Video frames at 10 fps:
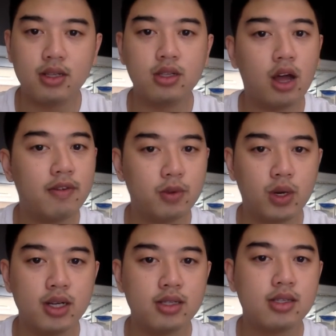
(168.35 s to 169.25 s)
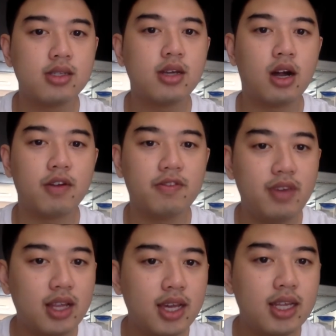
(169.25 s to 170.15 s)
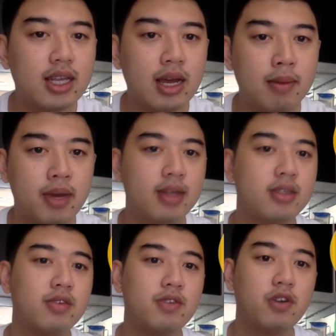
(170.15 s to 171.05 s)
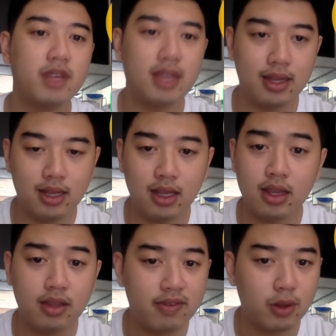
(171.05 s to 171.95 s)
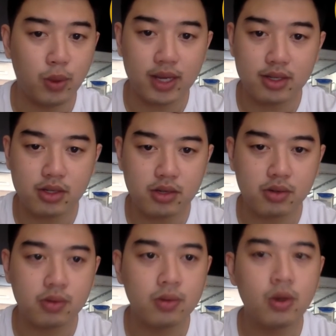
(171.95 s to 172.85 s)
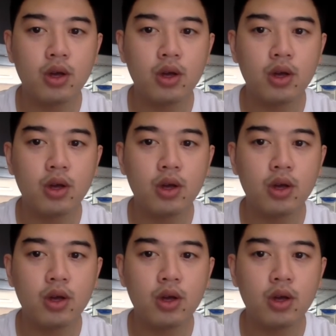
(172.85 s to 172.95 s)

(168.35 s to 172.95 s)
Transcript: and loved ones are feeling the impact of COVID 19 in different ways too.